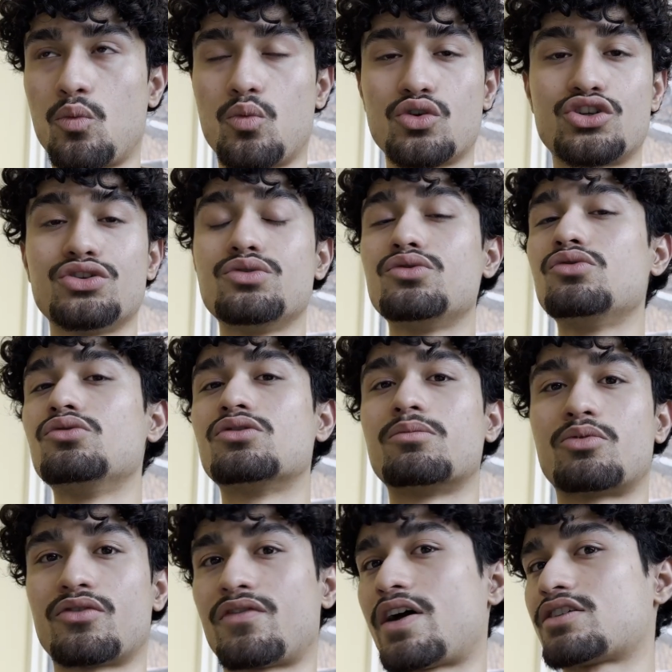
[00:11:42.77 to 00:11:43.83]
to the
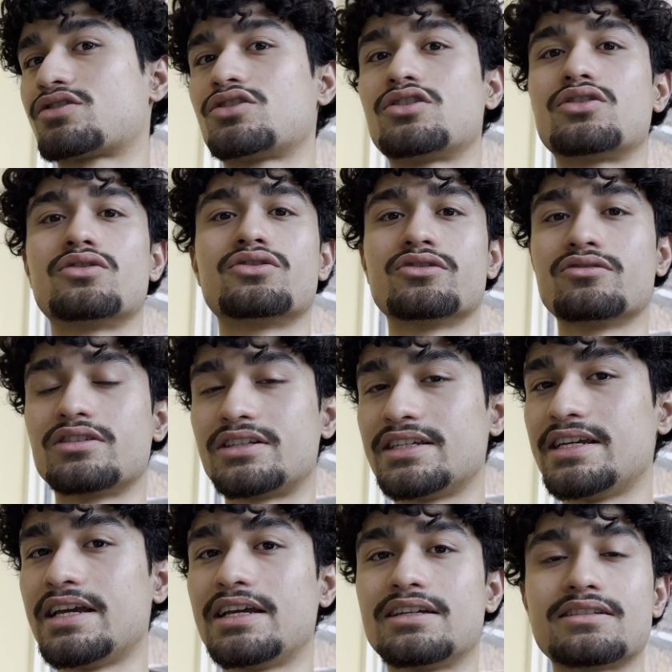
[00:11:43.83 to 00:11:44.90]
professor, to the
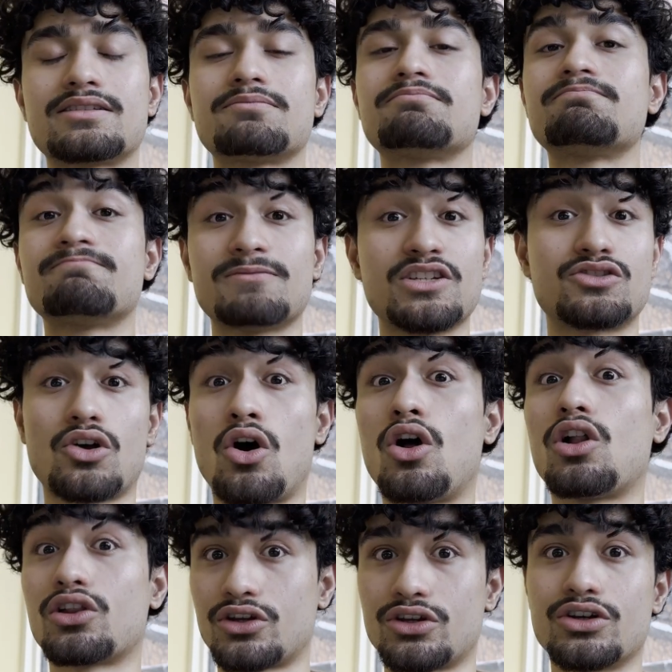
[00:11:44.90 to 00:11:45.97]
TAs. It's
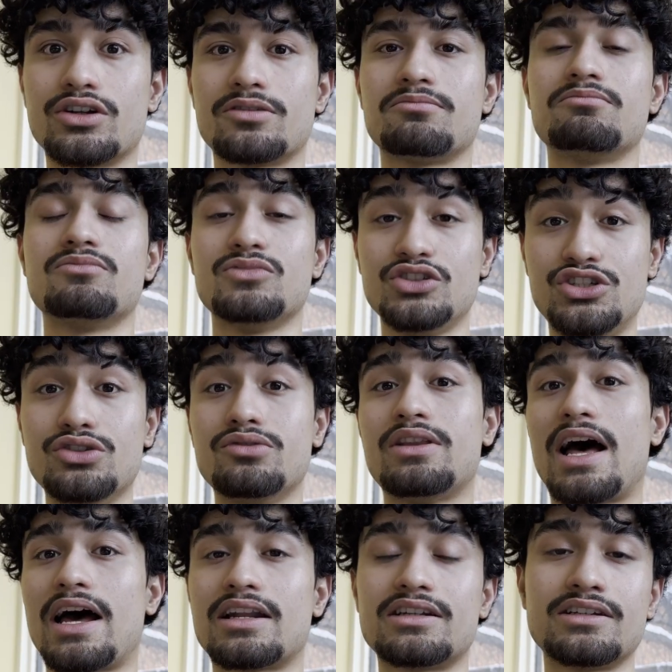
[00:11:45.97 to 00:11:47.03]
all good. Do
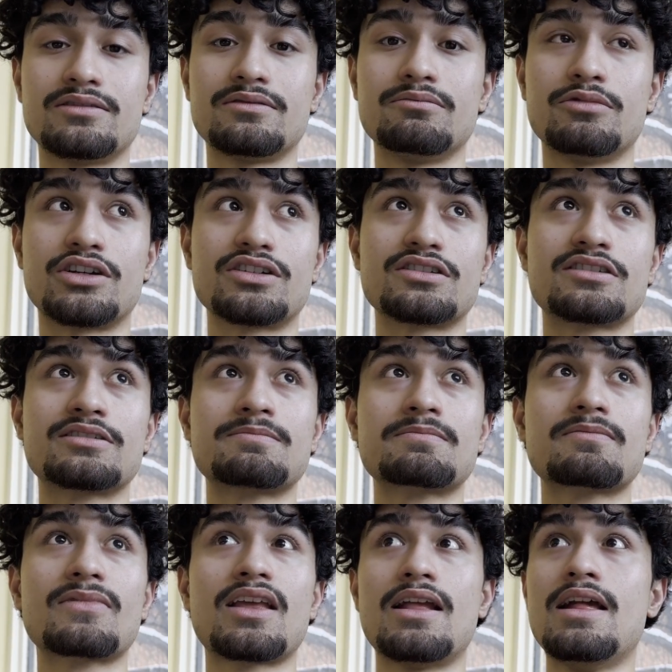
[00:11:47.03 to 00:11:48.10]
that. Because
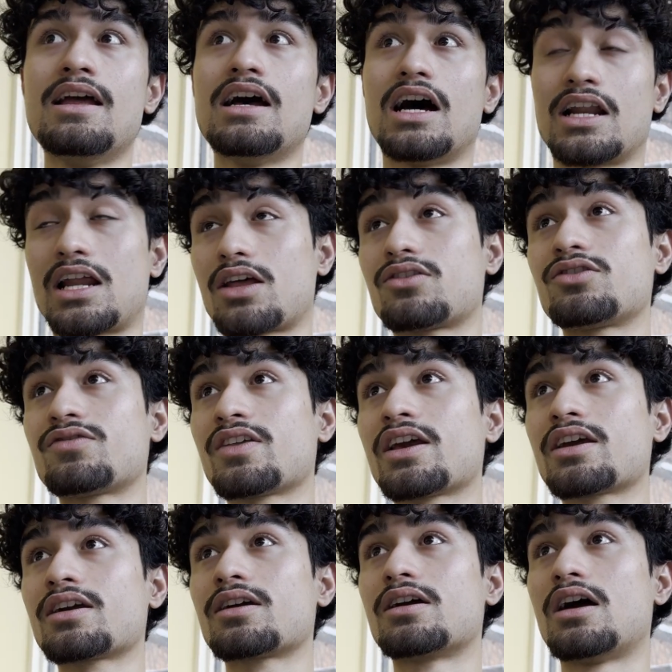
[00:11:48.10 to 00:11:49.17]
another
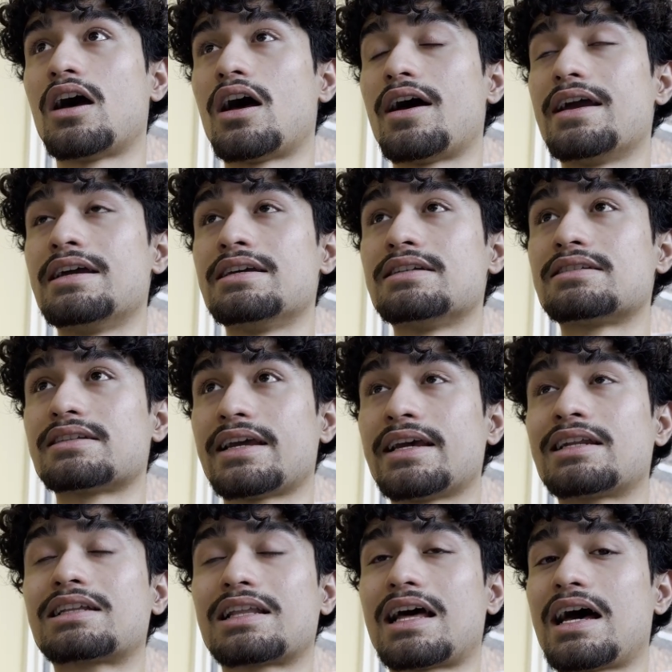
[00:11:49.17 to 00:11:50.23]
thing is
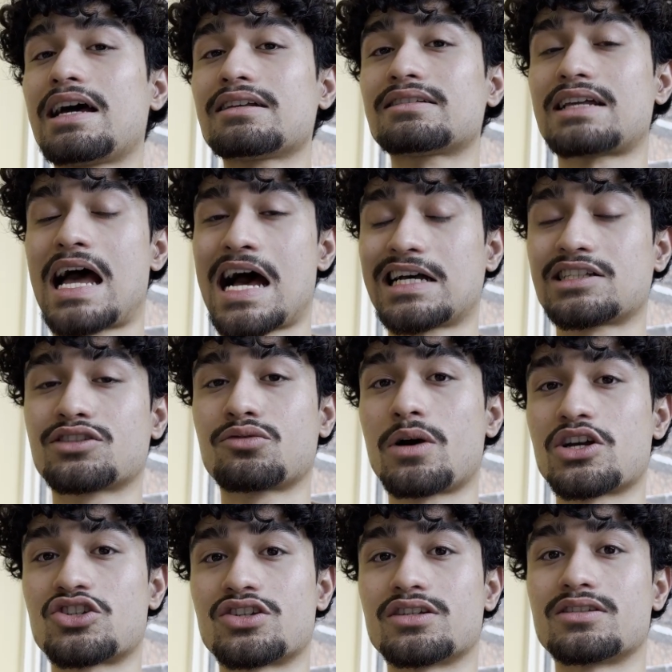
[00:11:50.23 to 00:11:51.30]
in class, ask
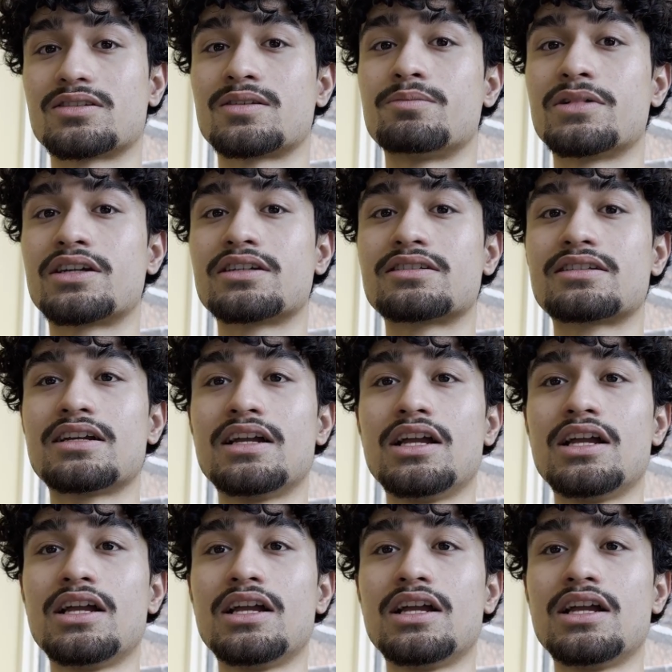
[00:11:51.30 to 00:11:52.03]
questions, because